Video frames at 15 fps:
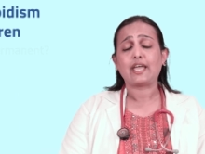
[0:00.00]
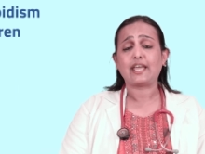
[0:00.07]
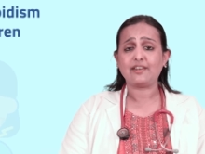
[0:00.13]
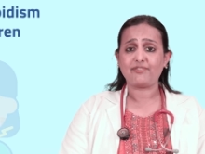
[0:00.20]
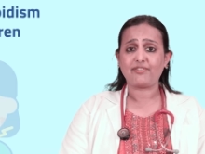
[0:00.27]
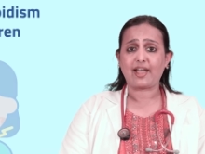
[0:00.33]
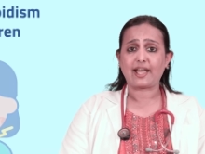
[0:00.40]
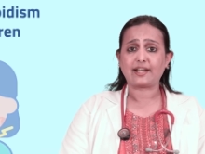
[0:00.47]

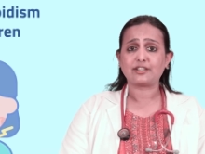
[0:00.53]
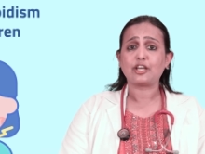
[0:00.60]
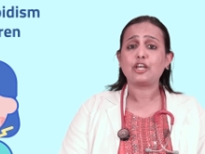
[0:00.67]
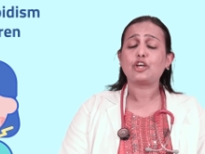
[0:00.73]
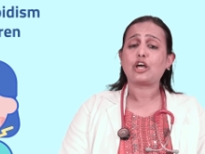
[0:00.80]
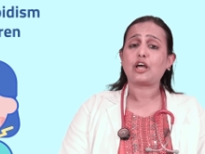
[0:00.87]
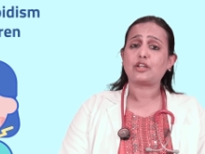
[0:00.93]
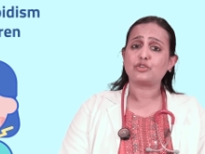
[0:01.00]
In fact,
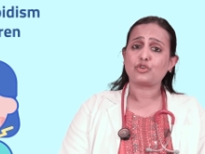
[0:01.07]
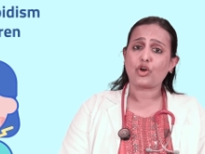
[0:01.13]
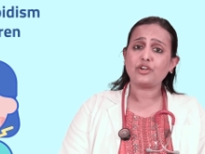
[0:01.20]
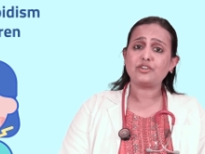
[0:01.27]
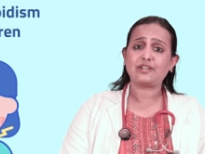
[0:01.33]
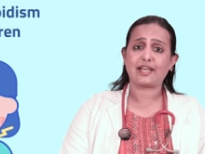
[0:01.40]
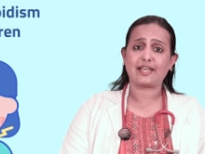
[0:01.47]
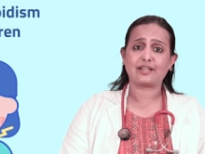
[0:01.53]

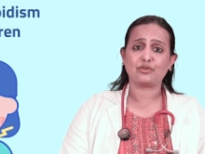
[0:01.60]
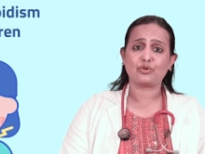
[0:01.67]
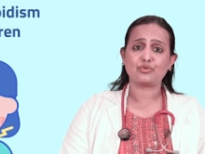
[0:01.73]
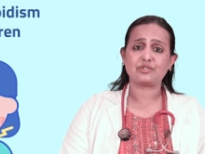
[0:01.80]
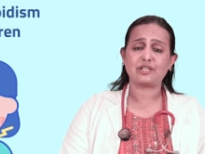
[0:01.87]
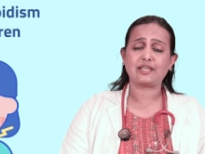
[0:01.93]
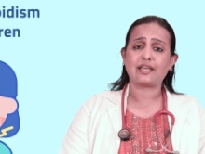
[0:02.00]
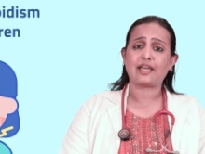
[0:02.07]
not
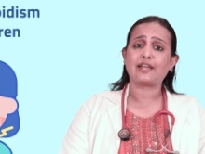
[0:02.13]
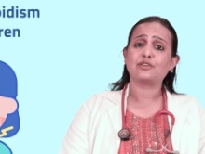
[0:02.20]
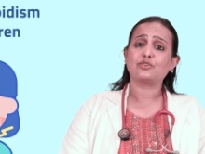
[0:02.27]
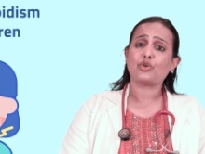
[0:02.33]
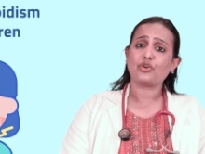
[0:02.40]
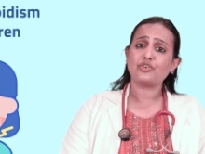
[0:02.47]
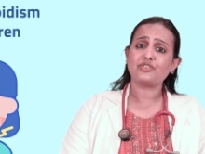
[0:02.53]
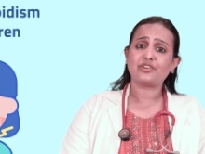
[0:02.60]
diagnosing and
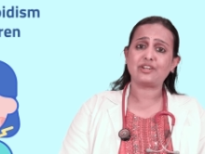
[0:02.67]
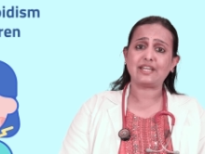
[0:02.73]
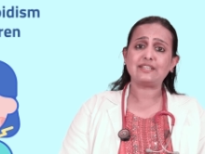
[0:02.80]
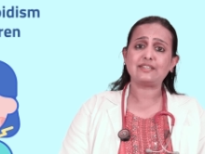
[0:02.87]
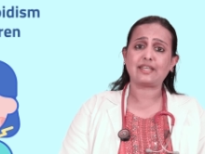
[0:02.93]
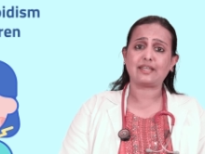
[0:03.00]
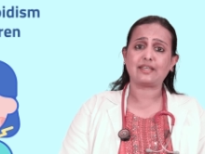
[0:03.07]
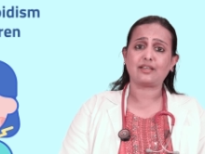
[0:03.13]
not
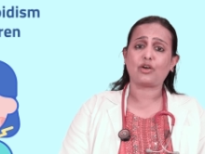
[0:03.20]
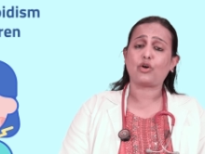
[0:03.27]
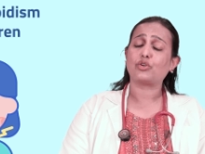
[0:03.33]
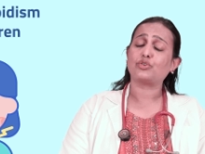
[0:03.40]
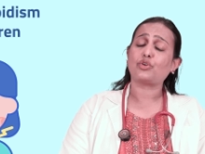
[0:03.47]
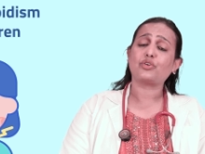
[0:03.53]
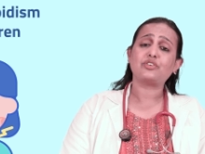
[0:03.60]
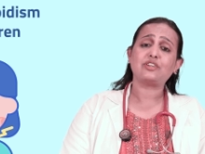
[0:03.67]
treating or
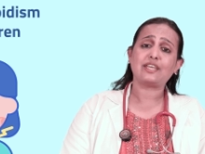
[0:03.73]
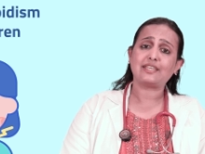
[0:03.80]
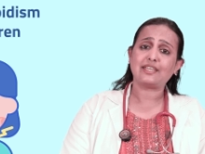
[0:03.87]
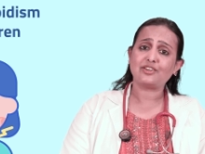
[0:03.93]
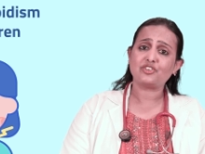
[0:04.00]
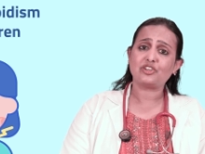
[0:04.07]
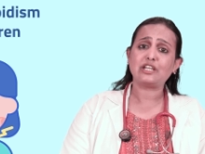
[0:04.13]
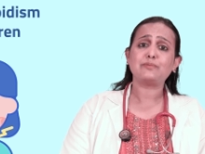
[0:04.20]
not
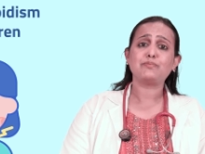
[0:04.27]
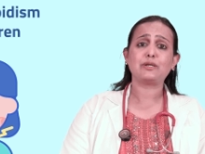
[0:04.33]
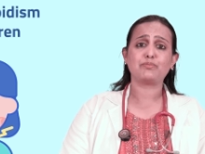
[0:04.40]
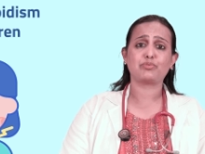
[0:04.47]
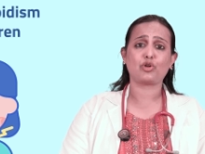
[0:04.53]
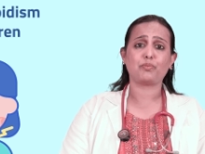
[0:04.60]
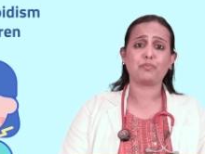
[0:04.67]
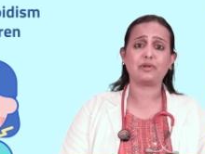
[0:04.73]
taking treatment
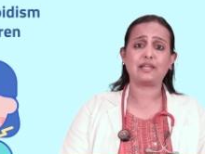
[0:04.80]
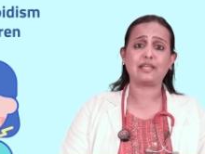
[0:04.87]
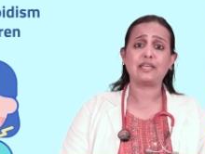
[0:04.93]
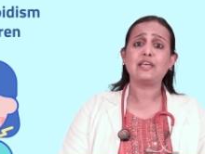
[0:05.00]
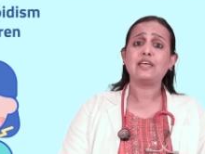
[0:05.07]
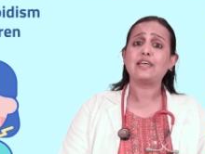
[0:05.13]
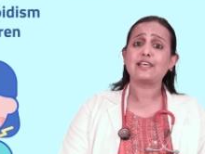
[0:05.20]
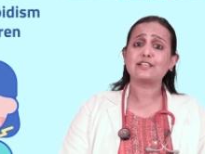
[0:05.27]

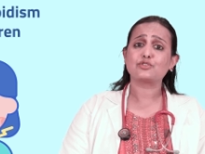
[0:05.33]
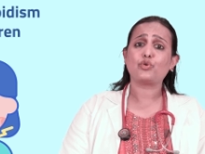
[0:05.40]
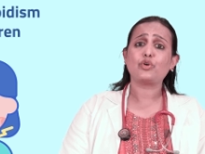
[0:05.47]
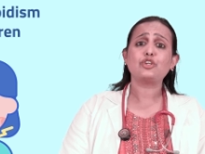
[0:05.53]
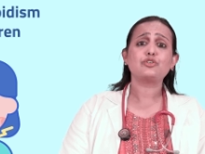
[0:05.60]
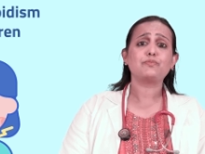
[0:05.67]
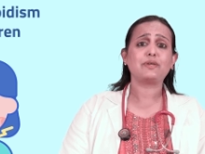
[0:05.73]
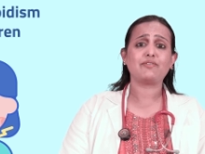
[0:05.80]
properly is
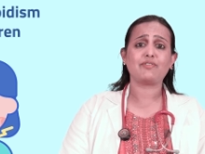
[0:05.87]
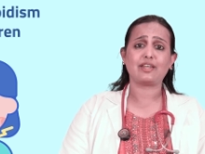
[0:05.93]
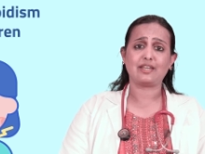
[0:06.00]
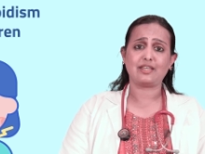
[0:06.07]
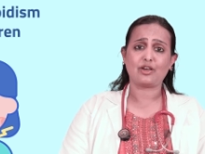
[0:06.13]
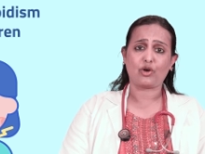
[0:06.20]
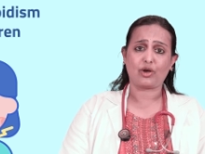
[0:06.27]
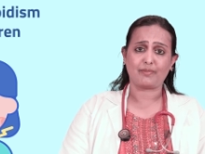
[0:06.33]
going to be
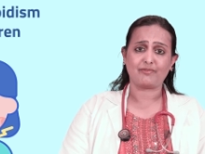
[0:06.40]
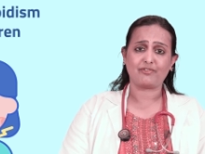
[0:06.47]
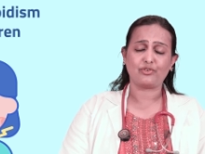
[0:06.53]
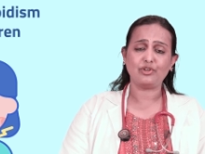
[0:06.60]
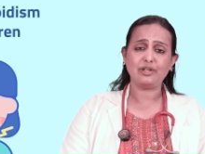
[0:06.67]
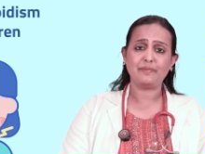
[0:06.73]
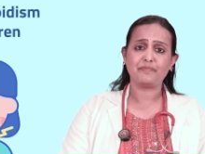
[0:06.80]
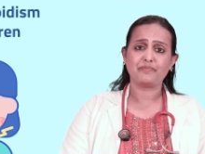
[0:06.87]
very
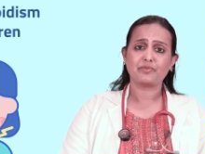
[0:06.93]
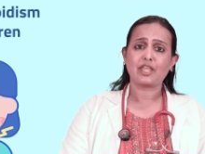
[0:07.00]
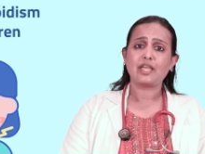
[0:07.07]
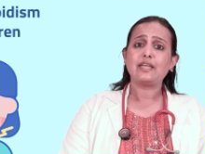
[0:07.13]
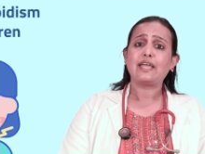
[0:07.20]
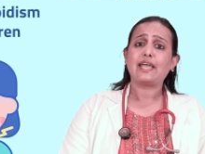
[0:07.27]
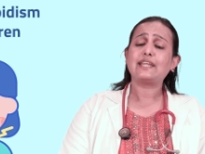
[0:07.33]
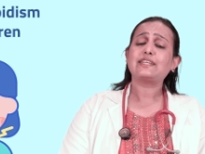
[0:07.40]
harmful.
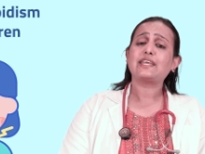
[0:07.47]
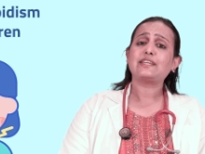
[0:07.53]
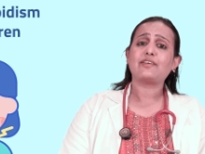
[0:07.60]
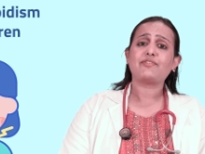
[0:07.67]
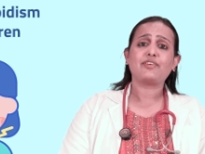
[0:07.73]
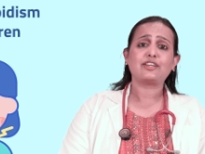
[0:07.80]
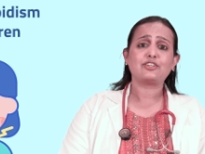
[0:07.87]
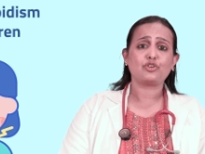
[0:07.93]
It can
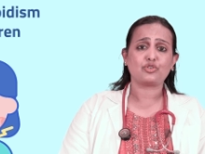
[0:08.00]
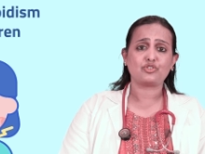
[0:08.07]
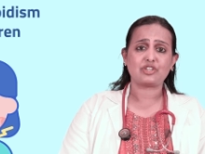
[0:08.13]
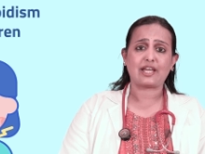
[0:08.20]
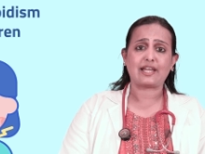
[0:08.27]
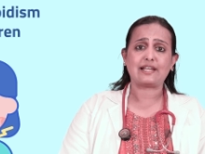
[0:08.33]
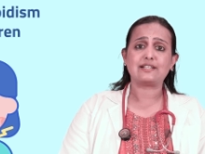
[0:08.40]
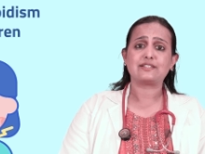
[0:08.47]
affect your
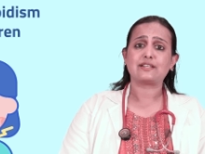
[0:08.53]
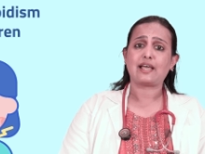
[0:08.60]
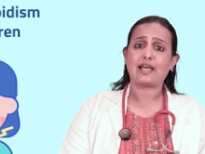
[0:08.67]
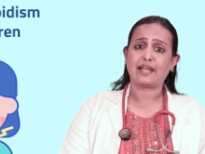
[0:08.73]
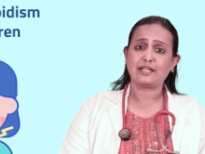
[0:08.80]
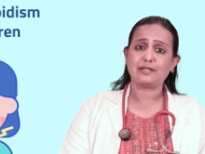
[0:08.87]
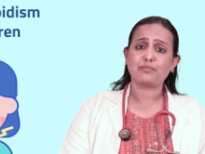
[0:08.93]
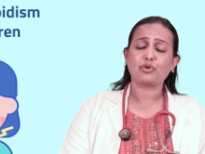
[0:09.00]
child's
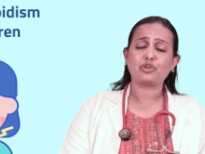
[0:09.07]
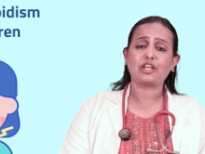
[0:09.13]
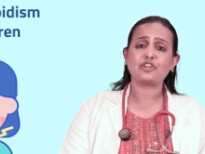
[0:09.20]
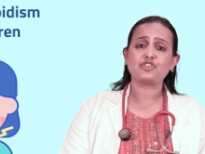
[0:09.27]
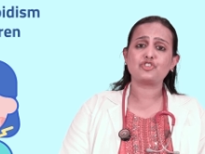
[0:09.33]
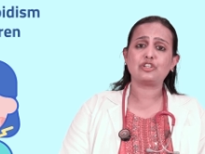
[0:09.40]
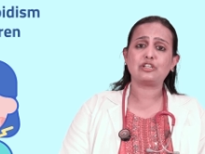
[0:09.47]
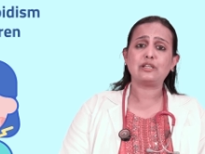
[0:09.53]
height
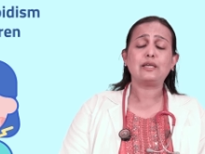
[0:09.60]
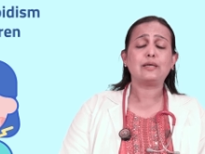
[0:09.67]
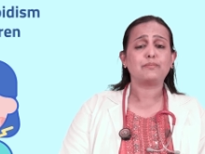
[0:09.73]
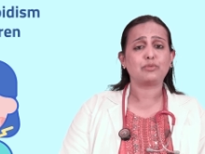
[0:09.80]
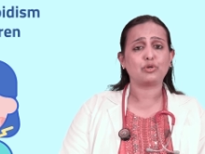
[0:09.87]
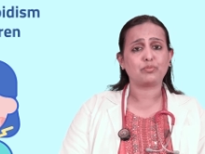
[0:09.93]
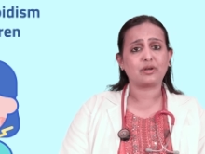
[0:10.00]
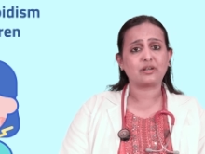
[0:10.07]
potential,
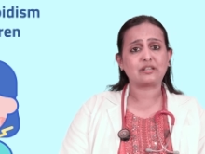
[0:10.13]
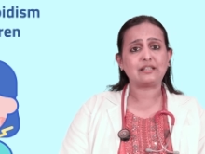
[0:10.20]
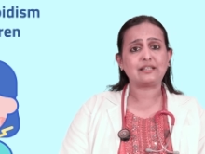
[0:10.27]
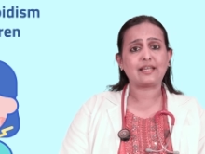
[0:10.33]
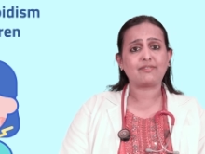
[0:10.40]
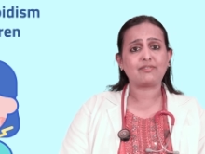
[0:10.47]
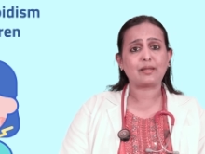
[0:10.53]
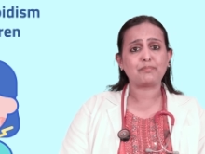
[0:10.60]
pubertal
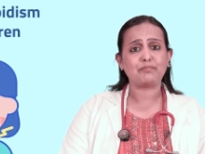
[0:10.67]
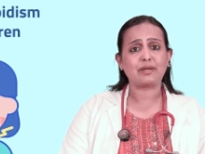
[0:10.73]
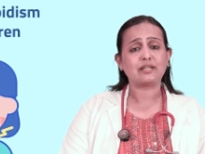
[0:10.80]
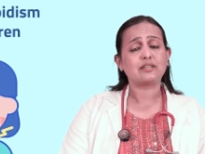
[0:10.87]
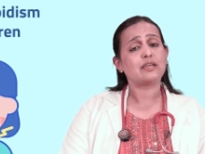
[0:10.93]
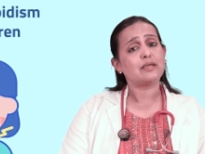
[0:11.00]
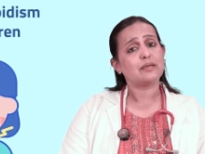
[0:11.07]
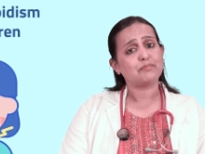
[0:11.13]

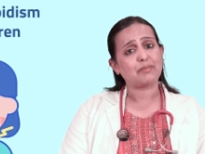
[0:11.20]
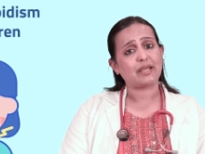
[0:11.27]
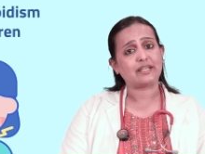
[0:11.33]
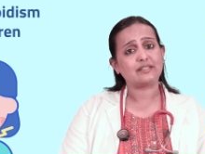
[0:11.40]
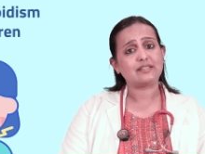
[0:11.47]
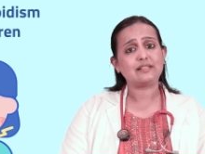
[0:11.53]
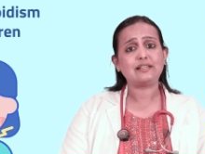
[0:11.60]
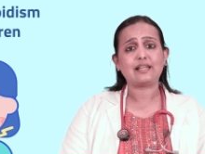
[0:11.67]
development,
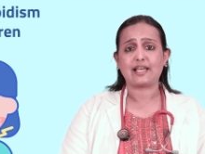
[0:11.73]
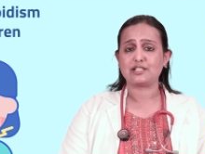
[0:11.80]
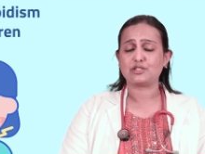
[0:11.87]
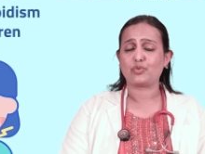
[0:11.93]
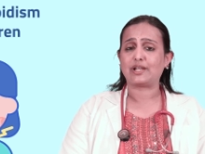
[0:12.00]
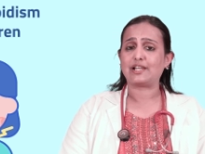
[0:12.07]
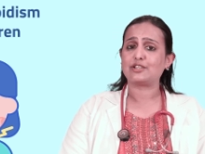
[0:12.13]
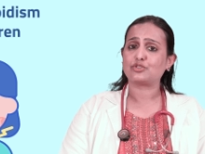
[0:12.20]
mental as
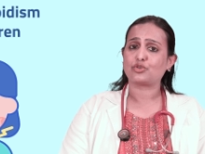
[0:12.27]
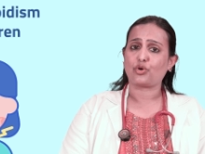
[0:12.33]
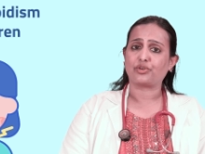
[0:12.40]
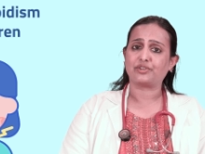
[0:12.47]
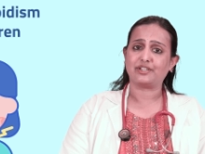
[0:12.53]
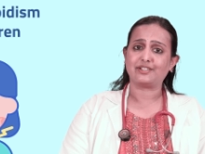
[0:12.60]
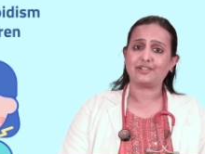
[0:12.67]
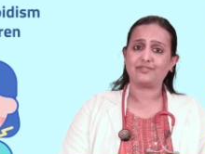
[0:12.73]
well as
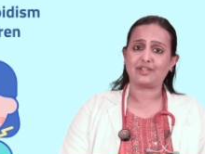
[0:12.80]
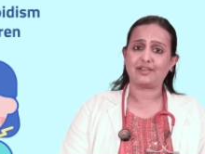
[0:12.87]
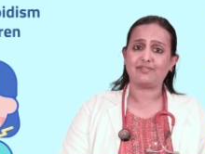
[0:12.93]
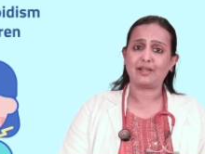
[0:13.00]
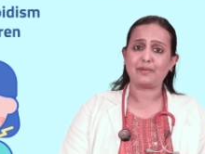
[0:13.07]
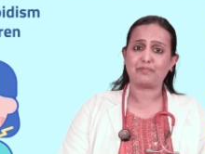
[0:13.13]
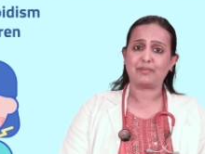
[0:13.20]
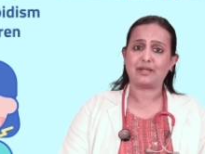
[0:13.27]
cognitive
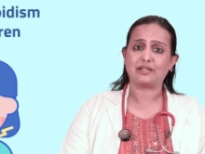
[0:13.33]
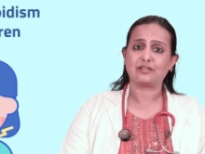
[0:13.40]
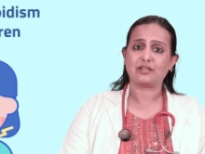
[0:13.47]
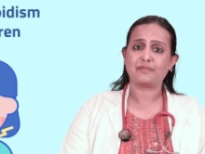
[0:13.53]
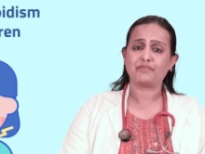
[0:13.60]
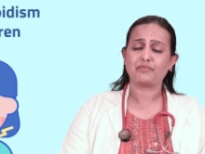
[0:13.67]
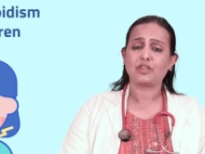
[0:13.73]
development.